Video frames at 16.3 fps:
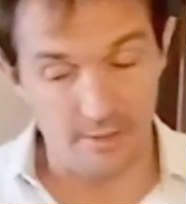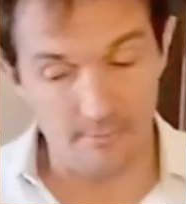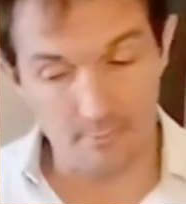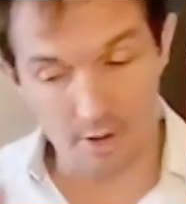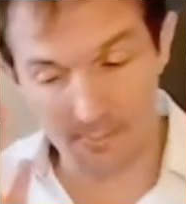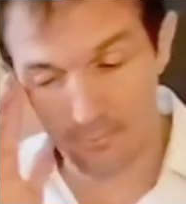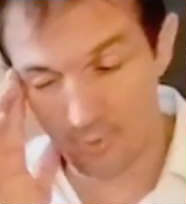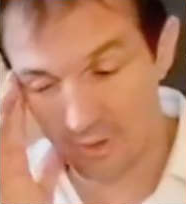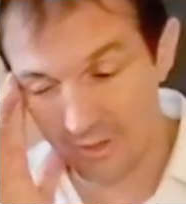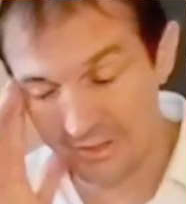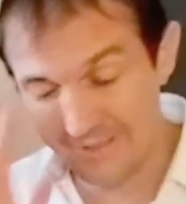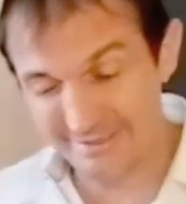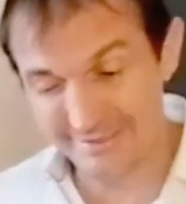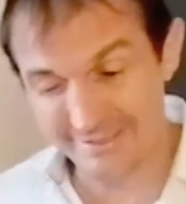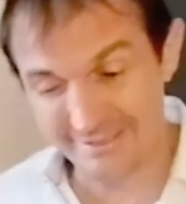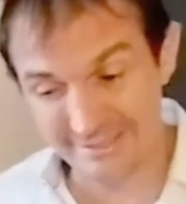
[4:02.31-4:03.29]
My
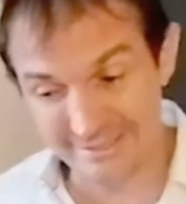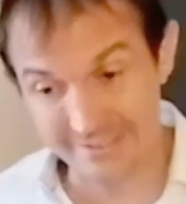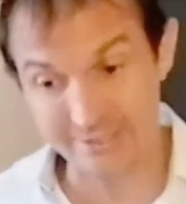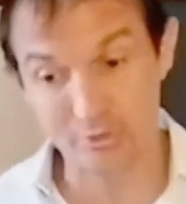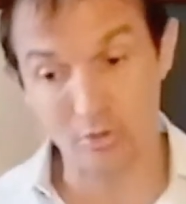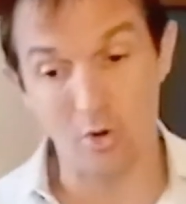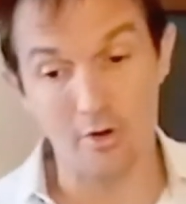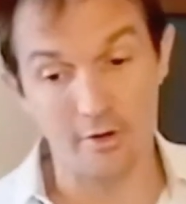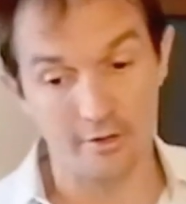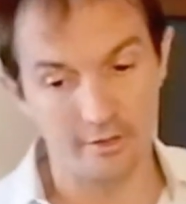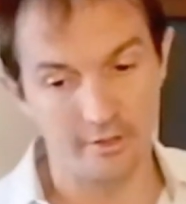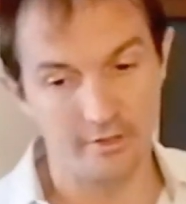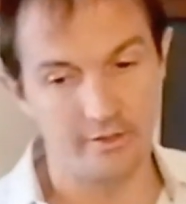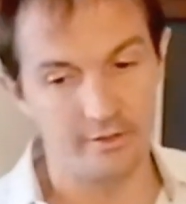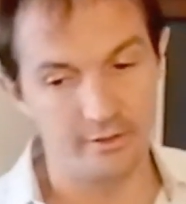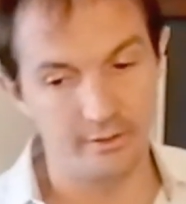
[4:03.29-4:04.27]
brain distorted
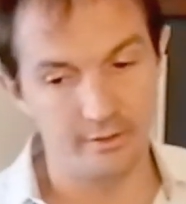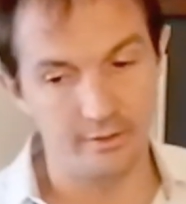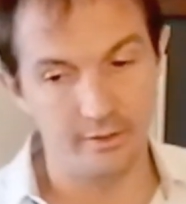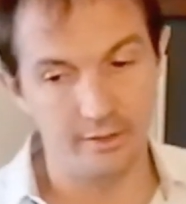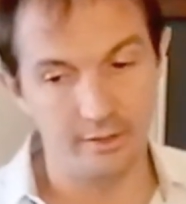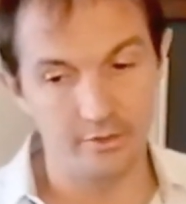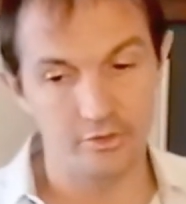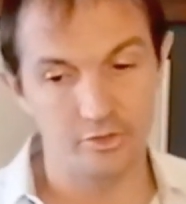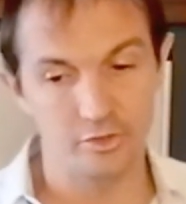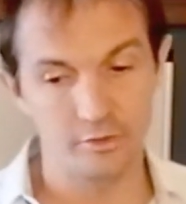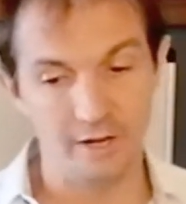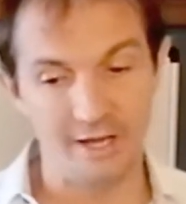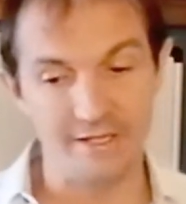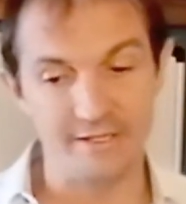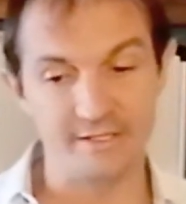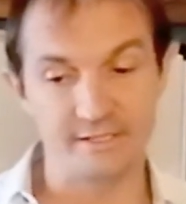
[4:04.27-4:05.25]
it into
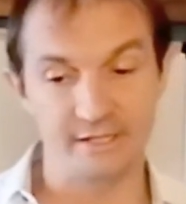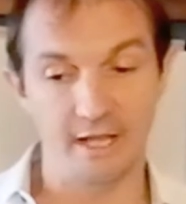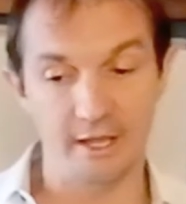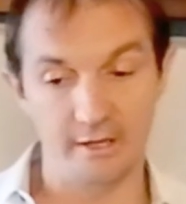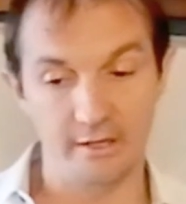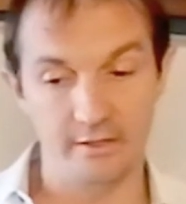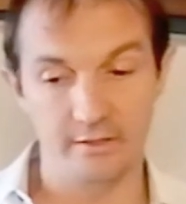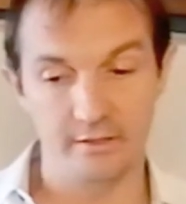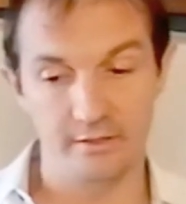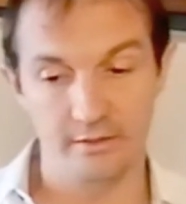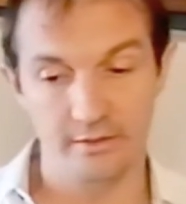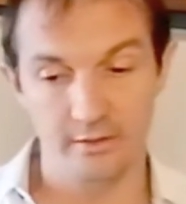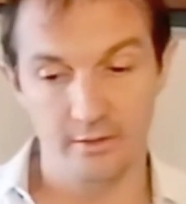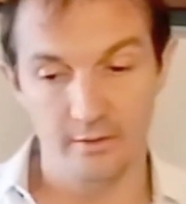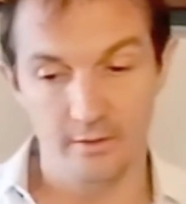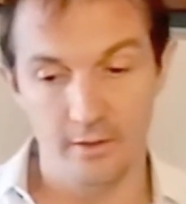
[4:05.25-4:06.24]
a snake,
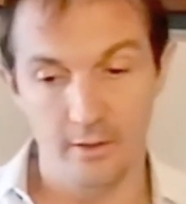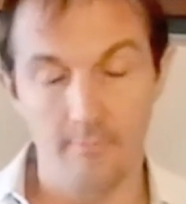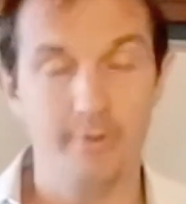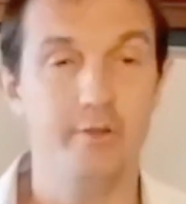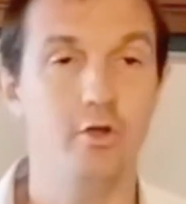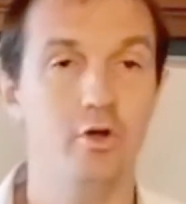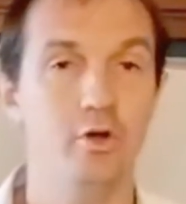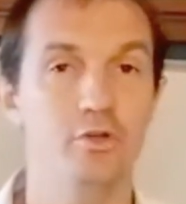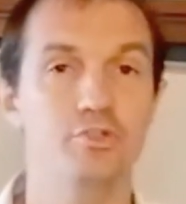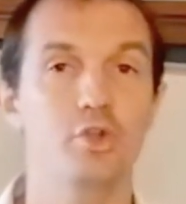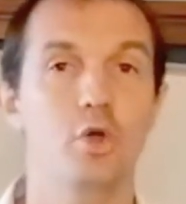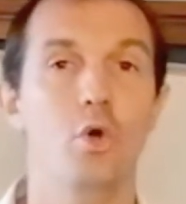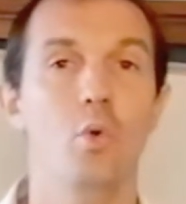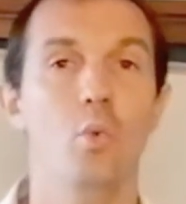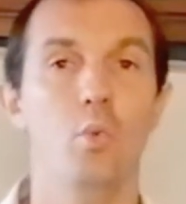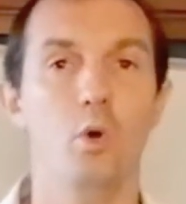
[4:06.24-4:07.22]

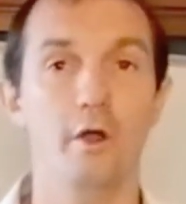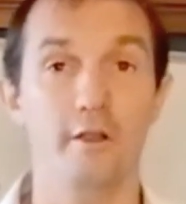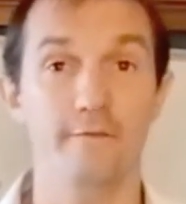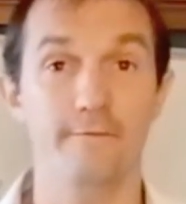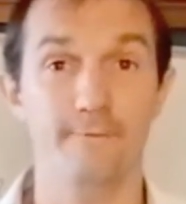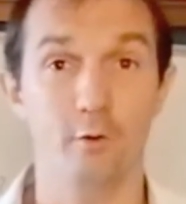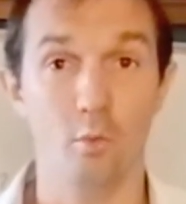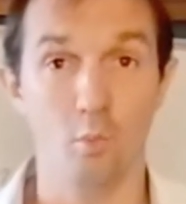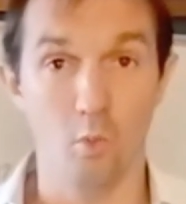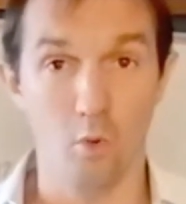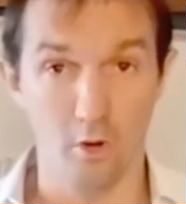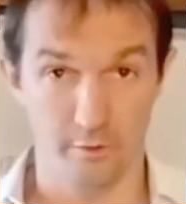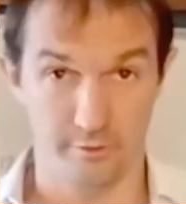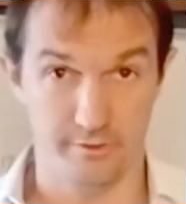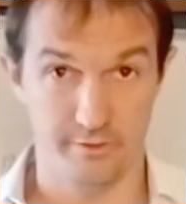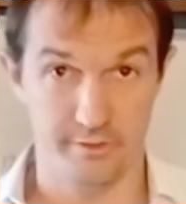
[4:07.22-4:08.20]
because what if it
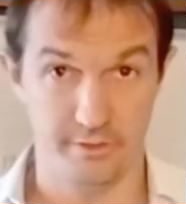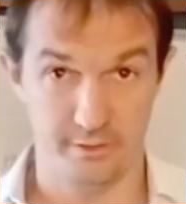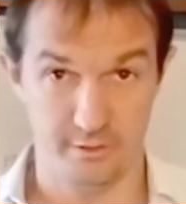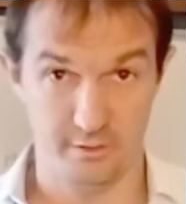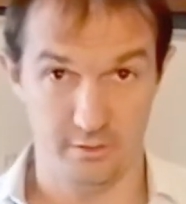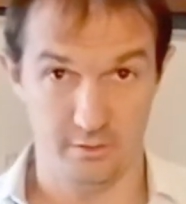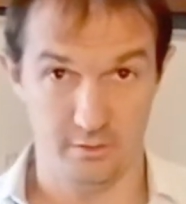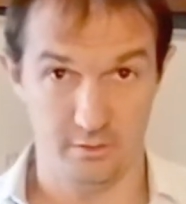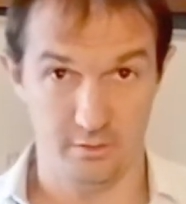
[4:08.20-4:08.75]
was?